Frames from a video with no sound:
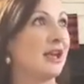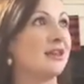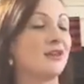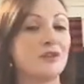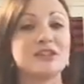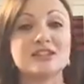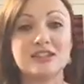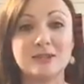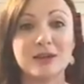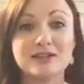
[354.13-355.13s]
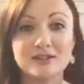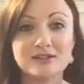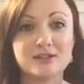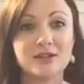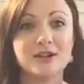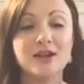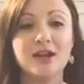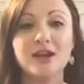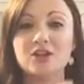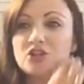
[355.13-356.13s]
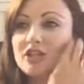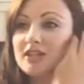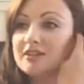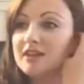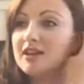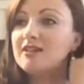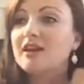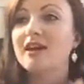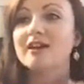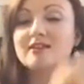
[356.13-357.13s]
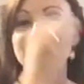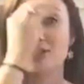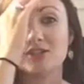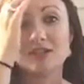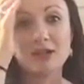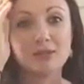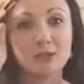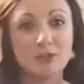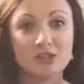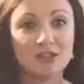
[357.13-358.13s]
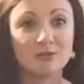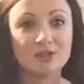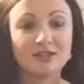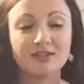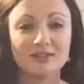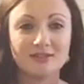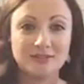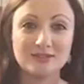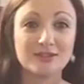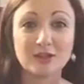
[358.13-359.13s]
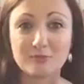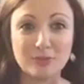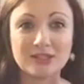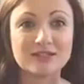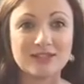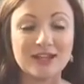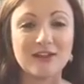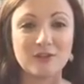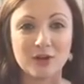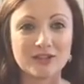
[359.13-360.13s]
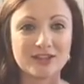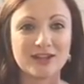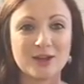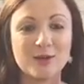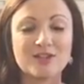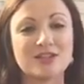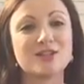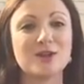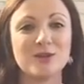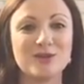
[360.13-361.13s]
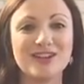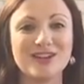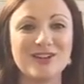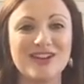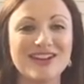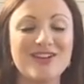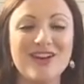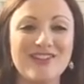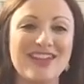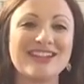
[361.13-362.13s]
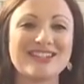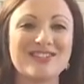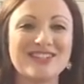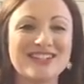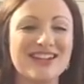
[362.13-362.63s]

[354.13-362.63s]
Like, for instance, again, my sister, she said that she has an Amazon wish list, which is the best thing ever, because I can always just know, you know, go off that to what to